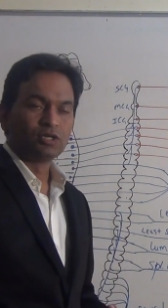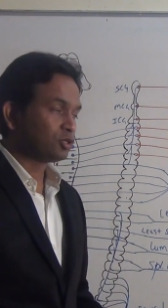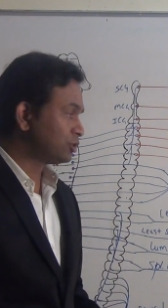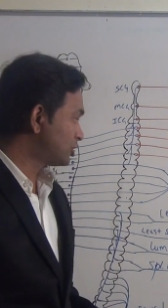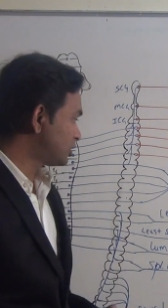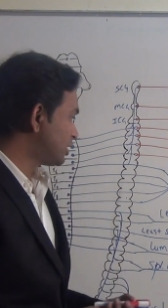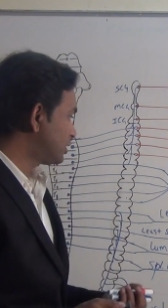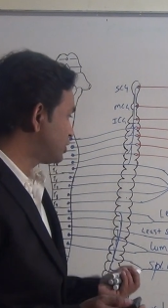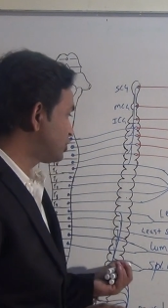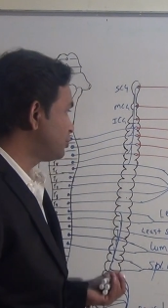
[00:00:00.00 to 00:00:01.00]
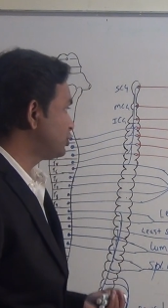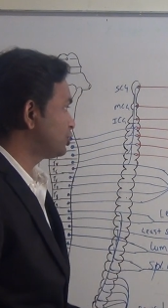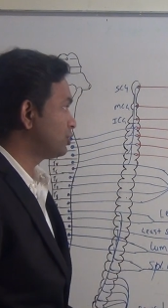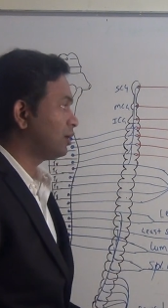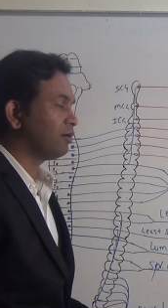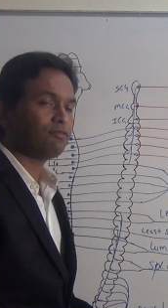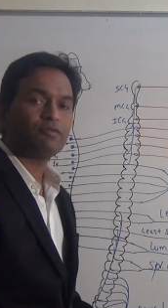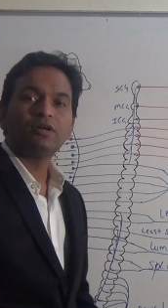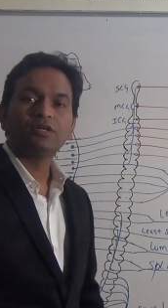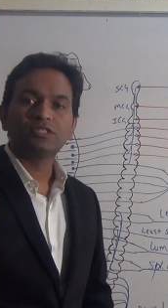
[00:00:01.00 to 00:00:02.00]
So this is the distribution of
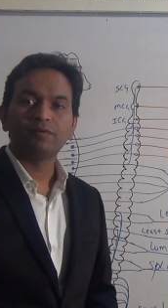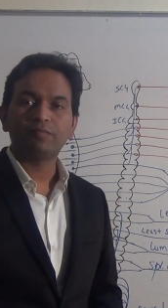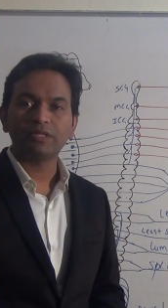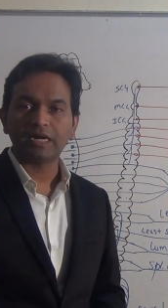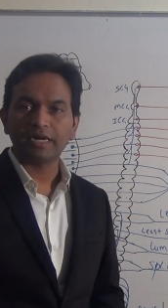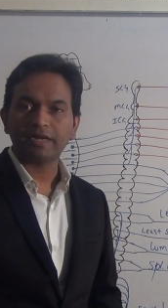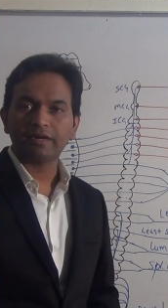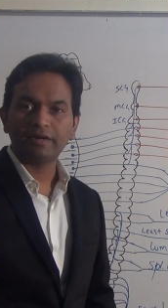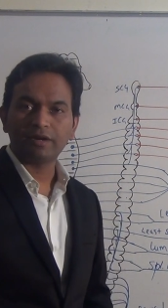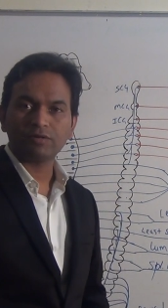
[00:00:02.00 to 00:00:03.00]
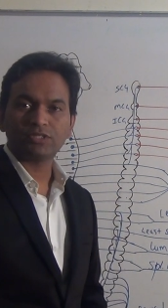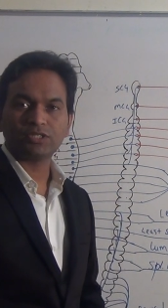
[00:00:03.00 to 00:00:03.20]
sympathetic nervous